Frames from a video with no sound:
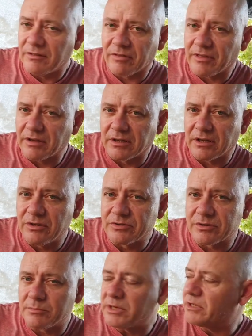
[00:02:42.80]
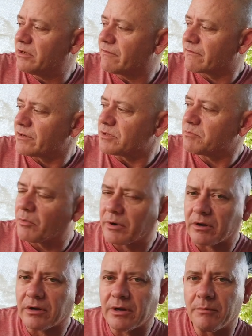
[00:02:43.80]
I didn't think there used to be a difference, but
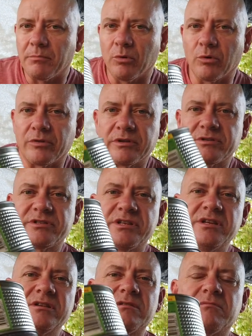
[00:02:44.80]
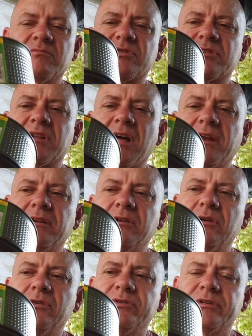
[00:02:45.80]
when I bought this tin and started
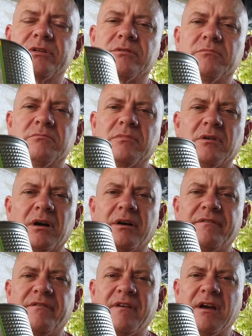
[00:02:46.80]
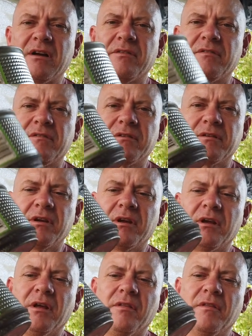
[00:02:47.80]
using them, I found
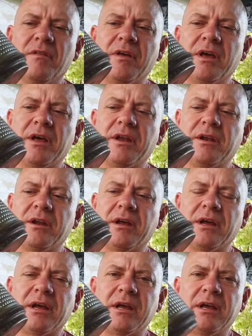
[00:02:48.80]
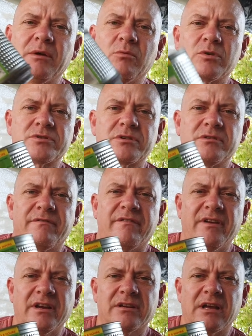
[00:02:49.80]
that it wasn't
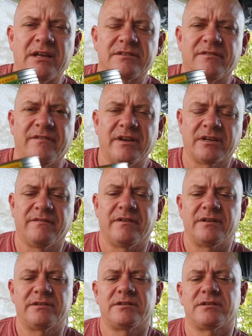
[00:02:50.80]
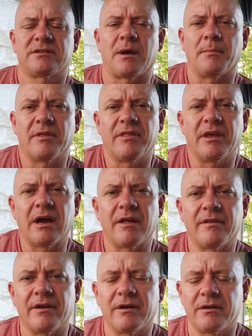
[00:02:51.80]
as effective as some of the
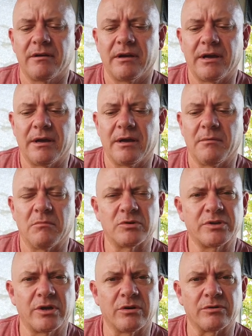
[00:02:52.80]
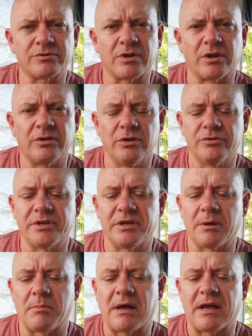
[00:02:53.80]
other mozzie coils that I'd
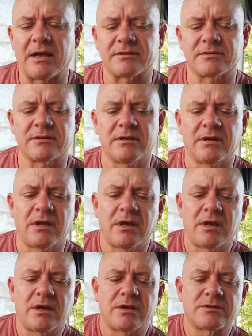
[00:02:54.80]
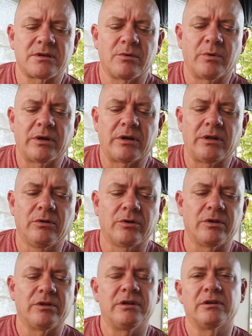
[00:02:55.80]
used in the past. So when I
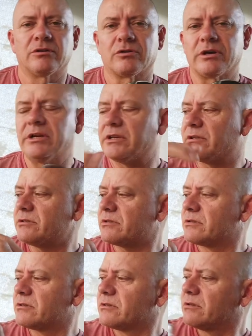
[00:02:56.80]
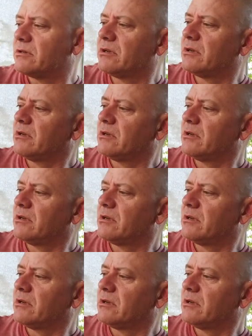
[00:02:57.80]
look at the ingredients,